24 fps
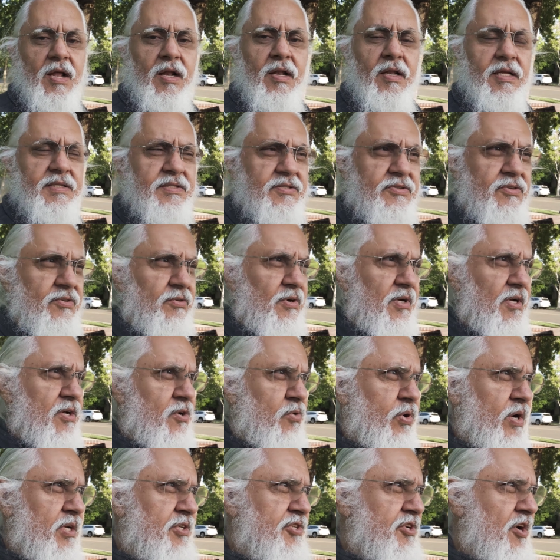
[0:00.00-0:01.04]
let's do a
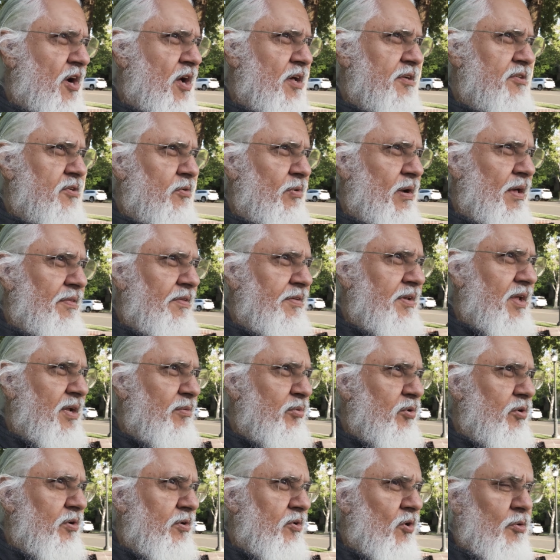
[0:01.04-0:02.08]
quick jaunt around the
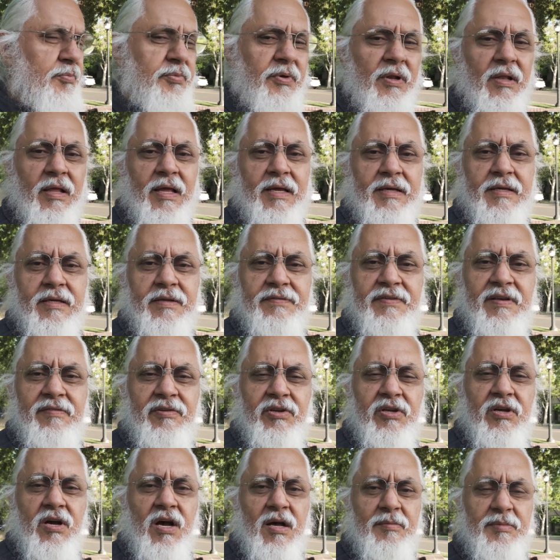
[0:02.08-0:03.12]
neighborhood. Hope you like it. If you have
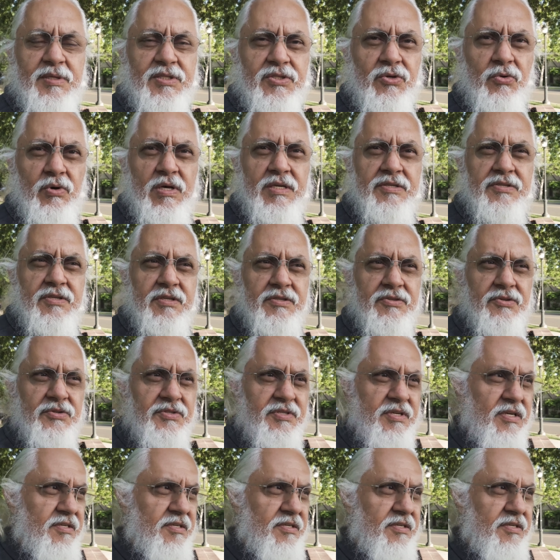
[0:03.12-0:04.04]
any comments, questions, or